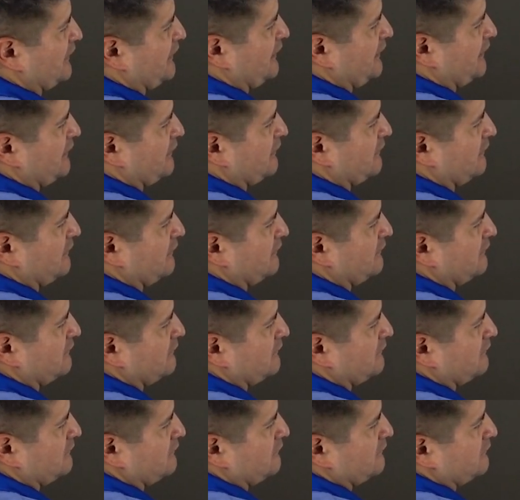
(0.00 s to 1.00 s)
here
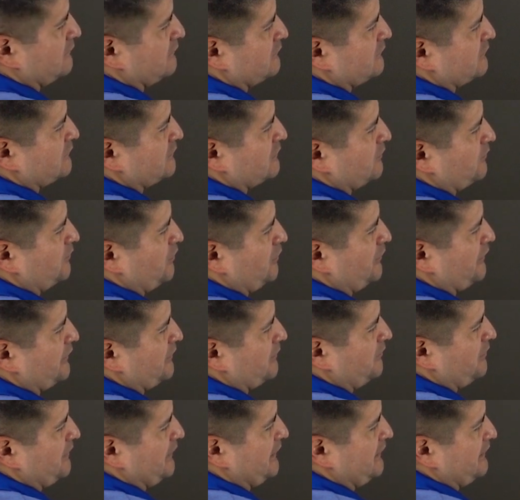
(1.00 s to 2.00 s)
to
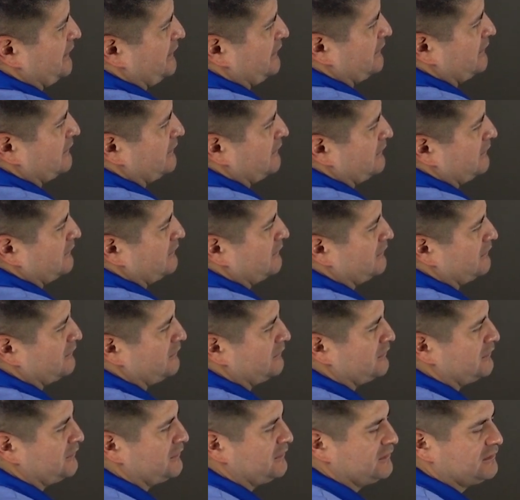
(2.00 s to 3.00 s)
point B,
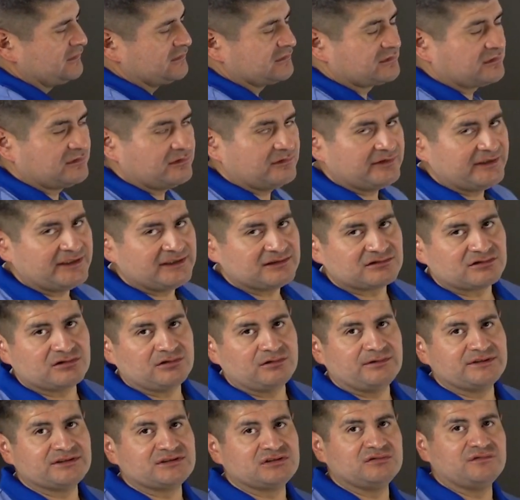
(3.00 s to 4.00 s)
so it's
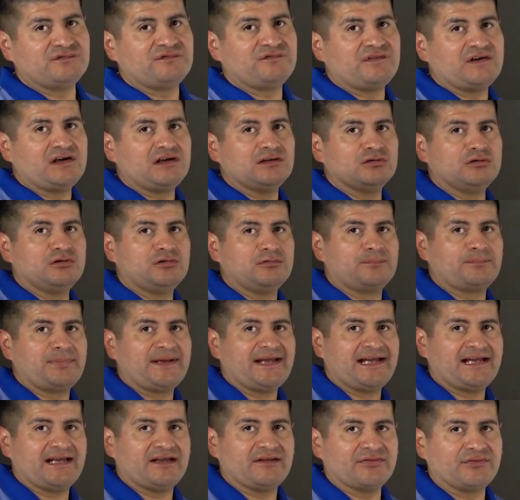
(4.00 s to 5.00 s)
going to follow a
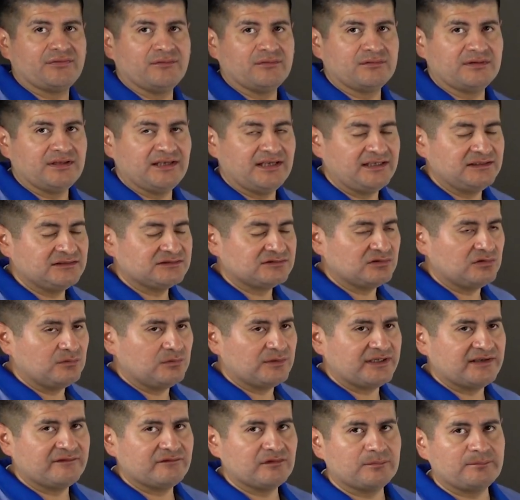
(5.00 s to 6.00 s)
path. Okay, so
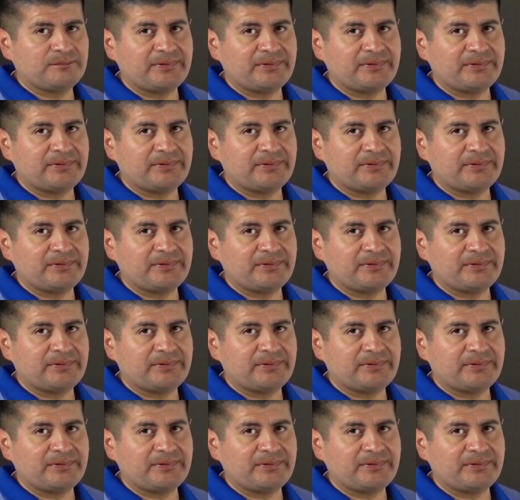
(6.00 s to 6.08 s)
whatever